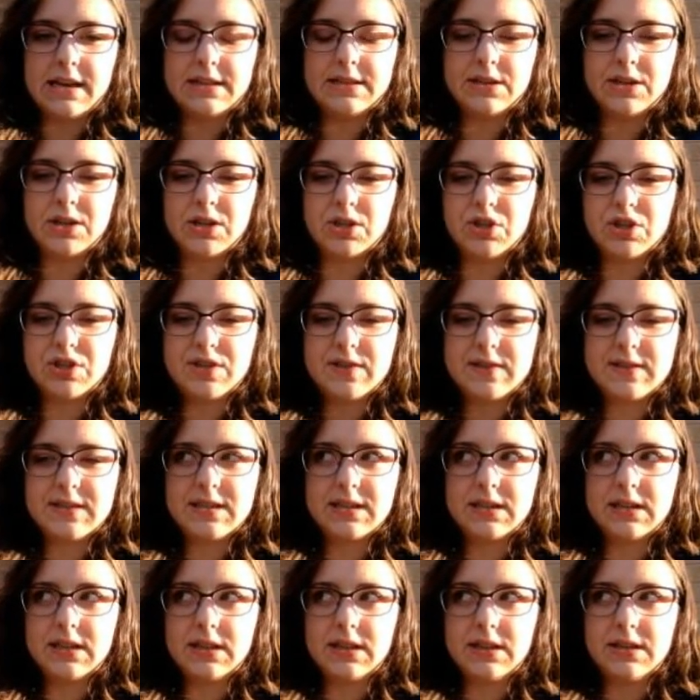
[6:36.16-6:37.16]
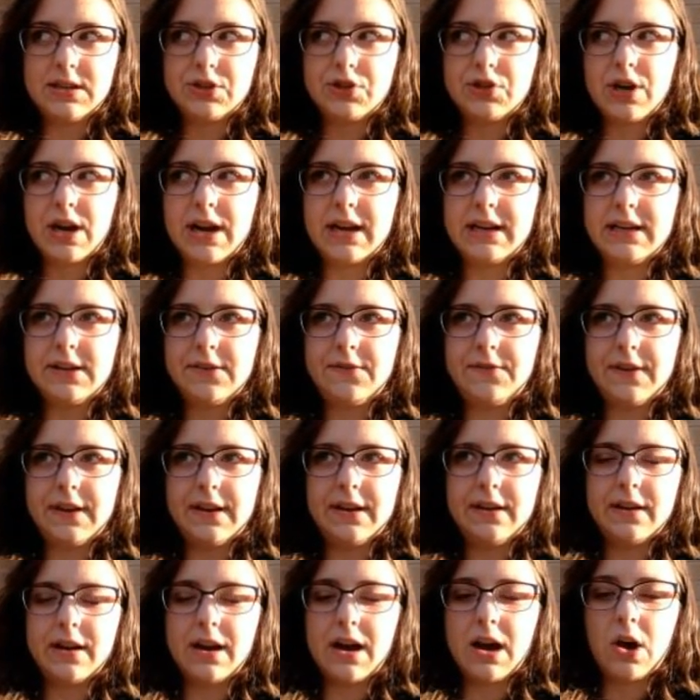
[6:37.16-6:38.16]
they're trying to
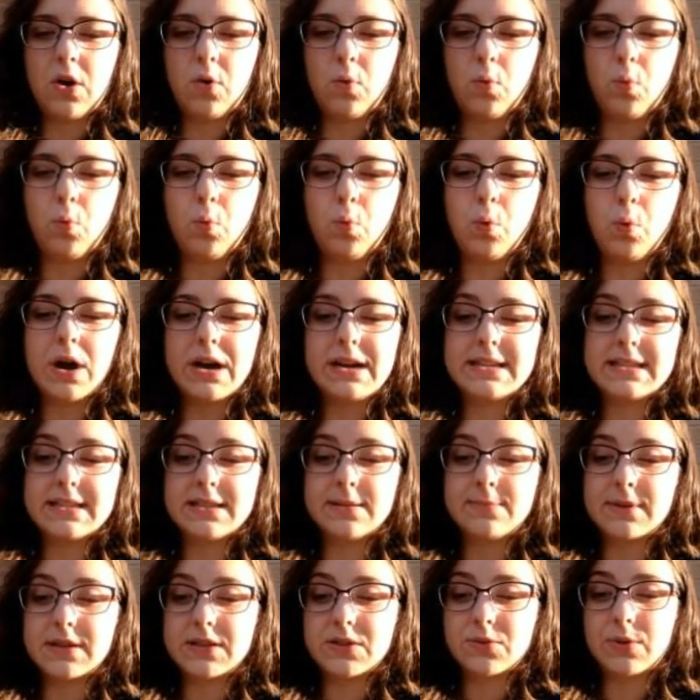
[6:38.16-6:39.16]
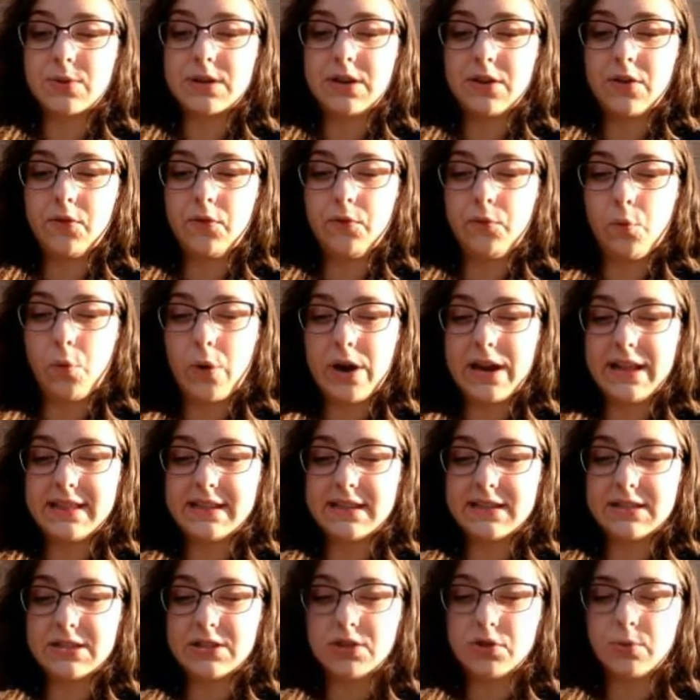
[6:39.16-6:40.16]
figure out what is the best way to avoid
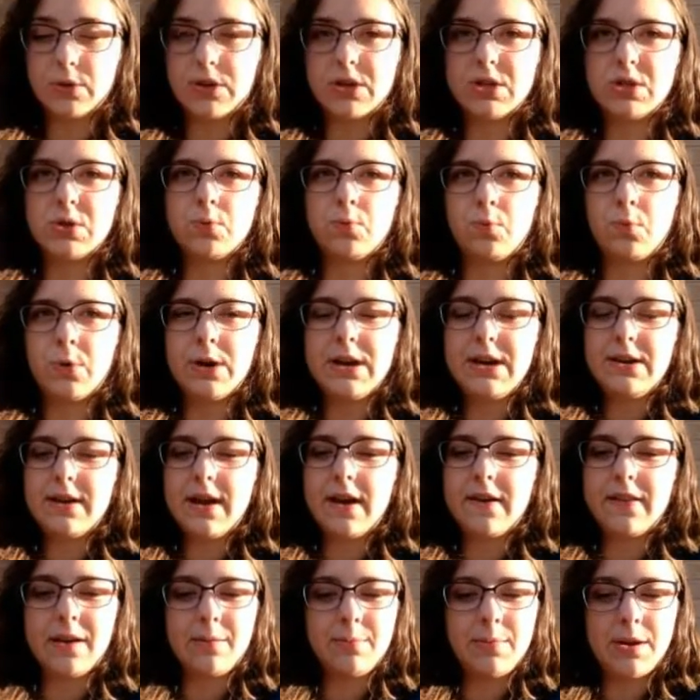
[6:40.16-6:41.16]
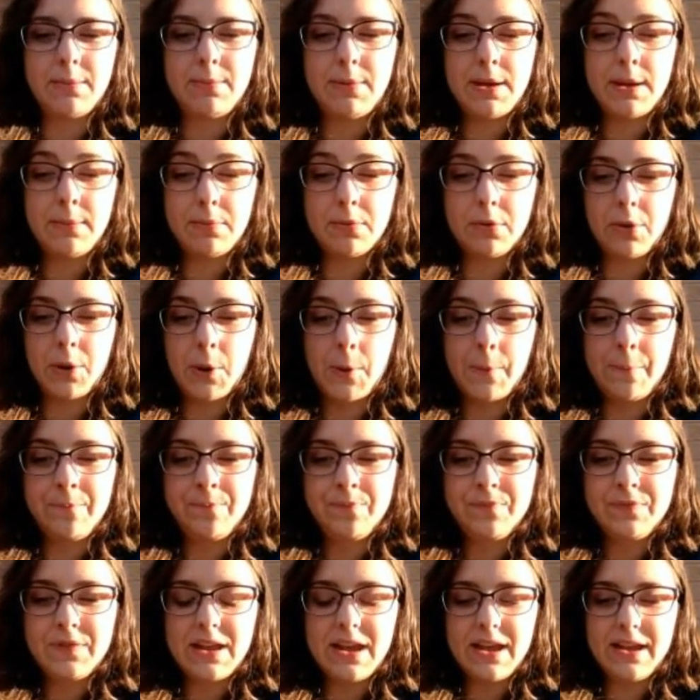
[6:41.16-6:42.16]
this situation when you have that many people
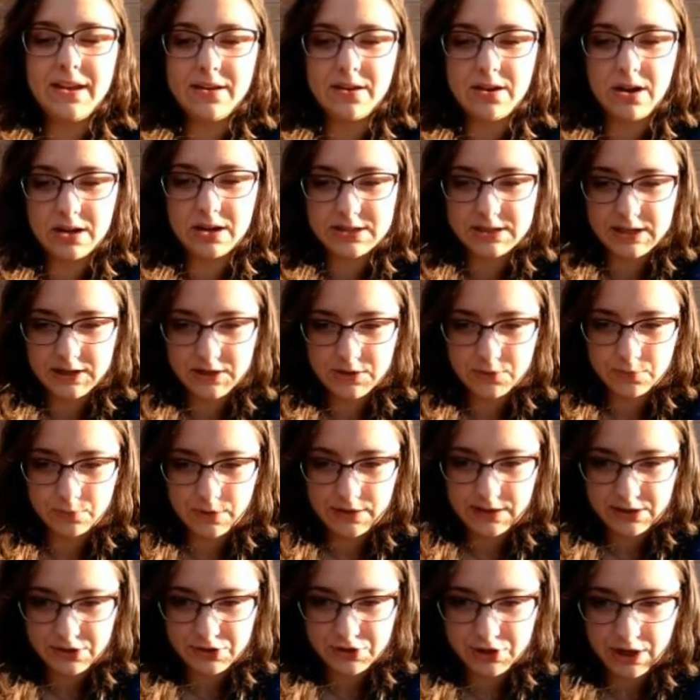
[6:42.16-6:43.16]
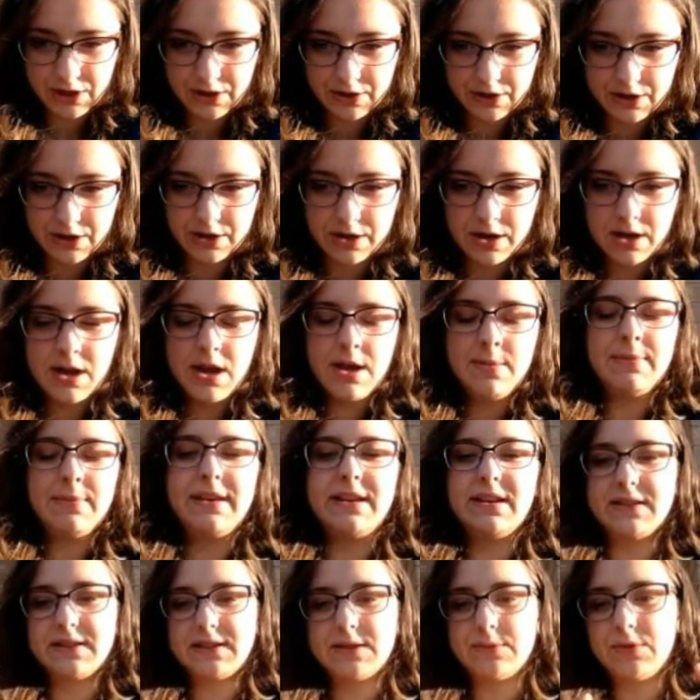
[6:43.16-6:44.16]
in contact with each other,
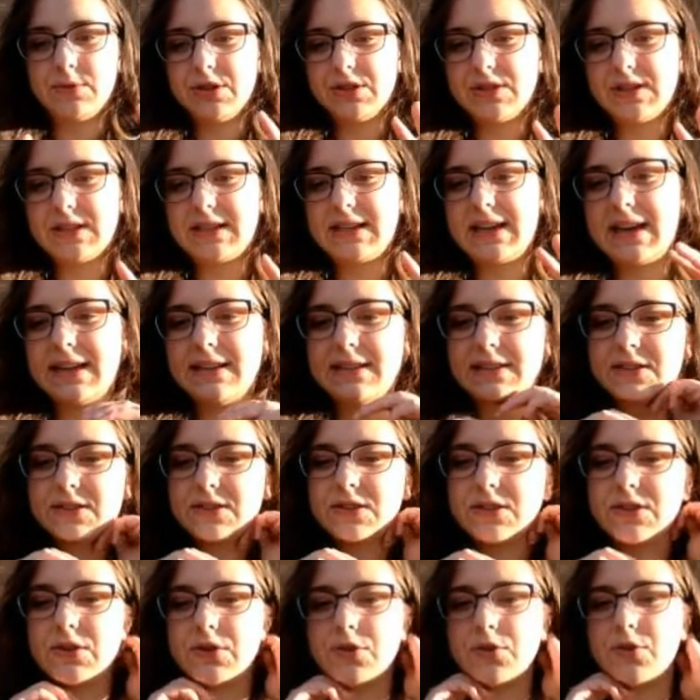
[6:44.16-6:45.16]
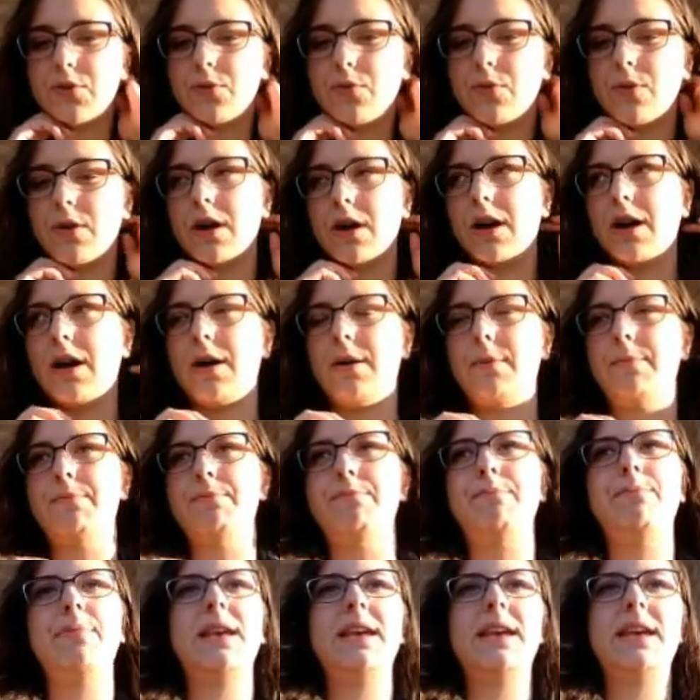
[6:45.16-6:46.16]
because MRSA tends to
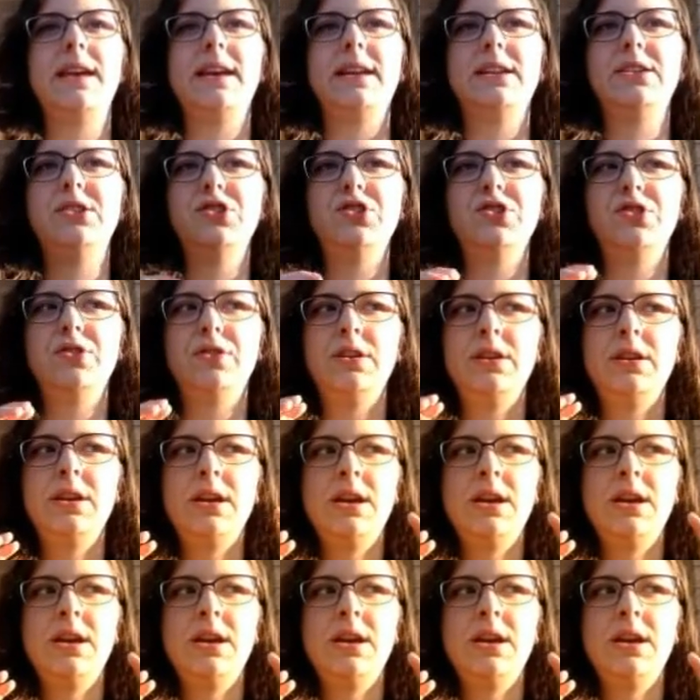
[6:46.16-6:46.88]
be in